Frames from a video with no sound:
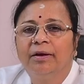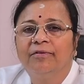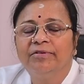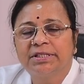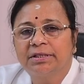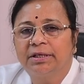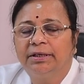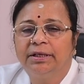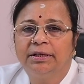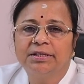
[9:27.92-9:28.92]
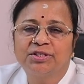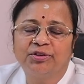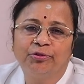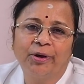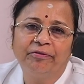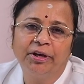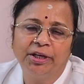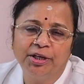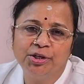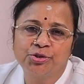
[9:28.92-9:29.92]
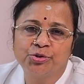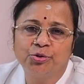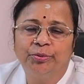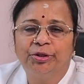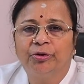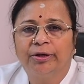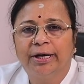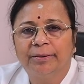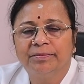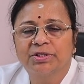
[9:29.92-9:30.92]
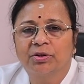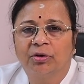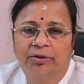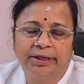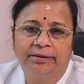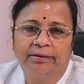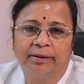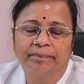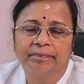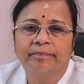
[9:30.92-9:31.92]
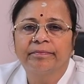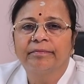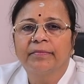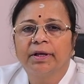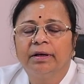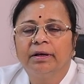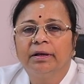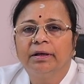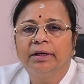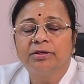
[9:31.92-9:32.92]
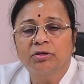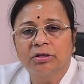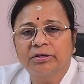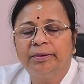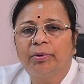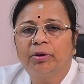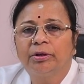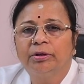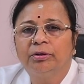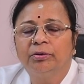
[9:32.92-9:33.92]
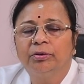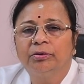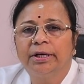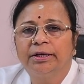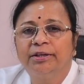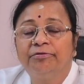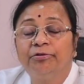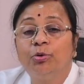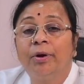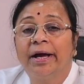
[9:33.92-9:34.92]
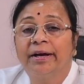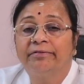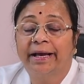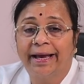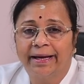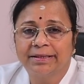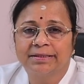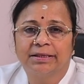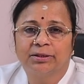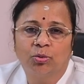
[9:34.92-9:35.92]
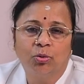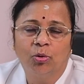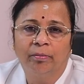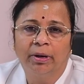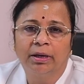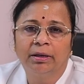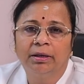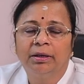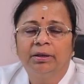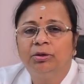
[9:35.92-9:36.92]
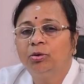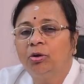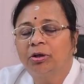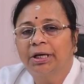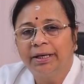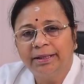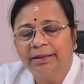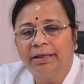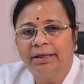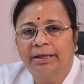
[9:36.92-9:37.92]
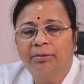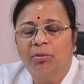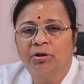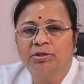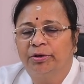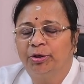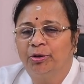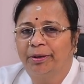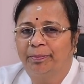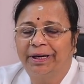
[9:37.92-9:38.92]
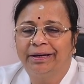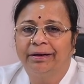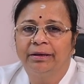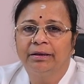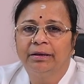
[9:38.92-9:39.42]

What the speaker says: Visit a dentist if you have any issue with your gums or teeth. It is also important to know that if you have cats at home, do not clean the litter box when you are pregnant,